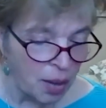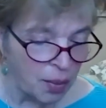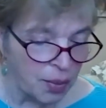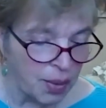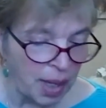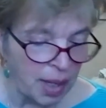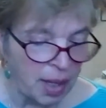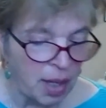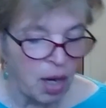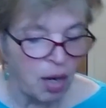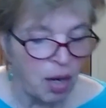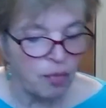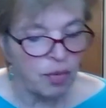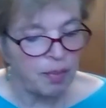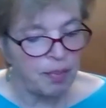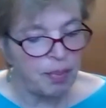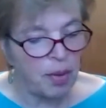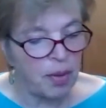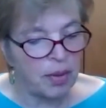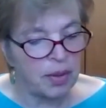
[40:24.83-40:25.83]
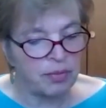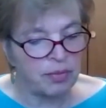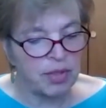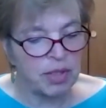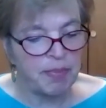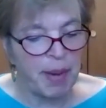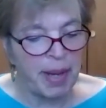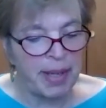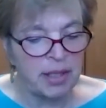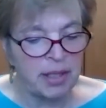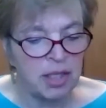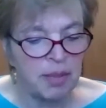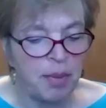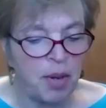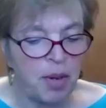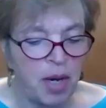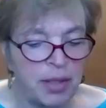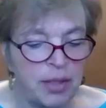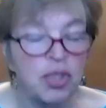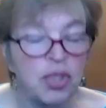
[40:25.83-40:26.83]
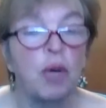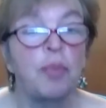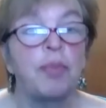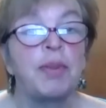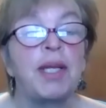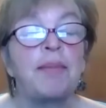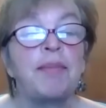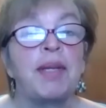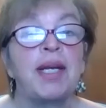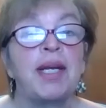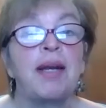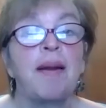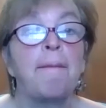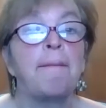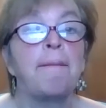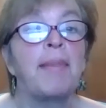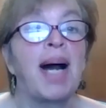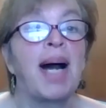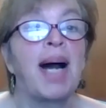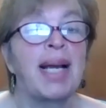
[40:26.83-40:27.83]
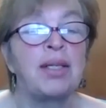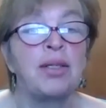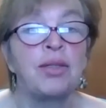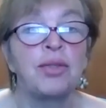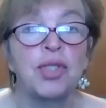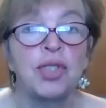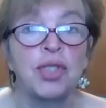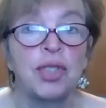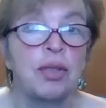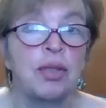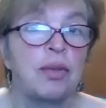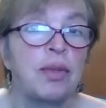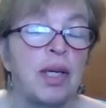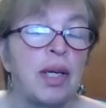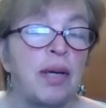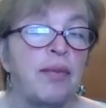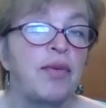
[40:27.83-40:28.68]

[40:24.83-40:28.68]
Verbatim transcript: Okay. Report, responding to partner's opening bid in a minor suit.